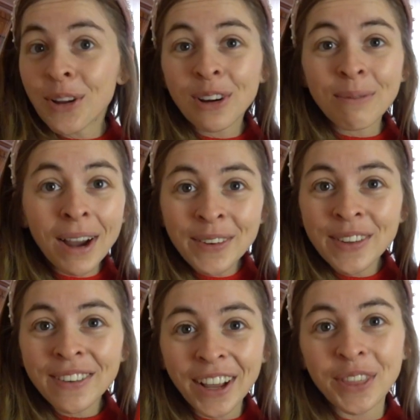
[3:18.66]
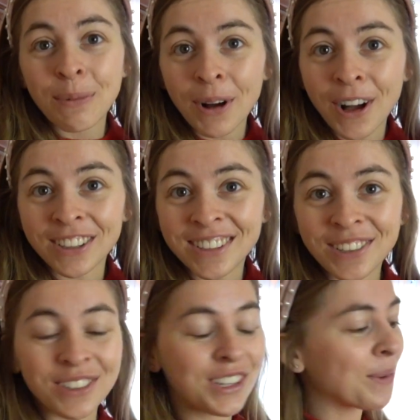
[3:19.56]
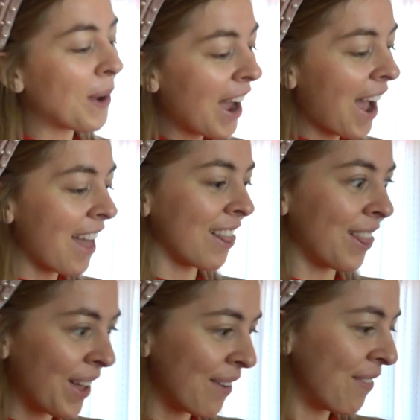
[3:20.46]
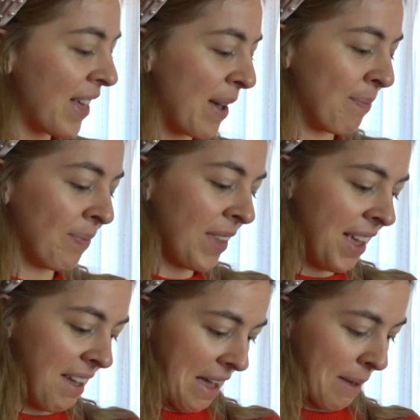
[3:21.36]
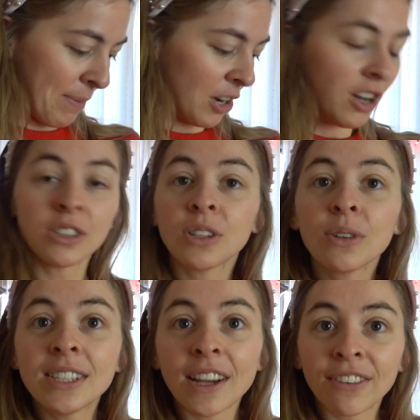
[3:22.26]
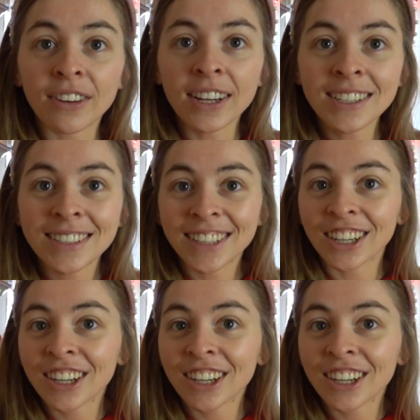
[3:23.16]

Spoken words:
remind me of Anthropologie, which is why I love them. They're also different. They're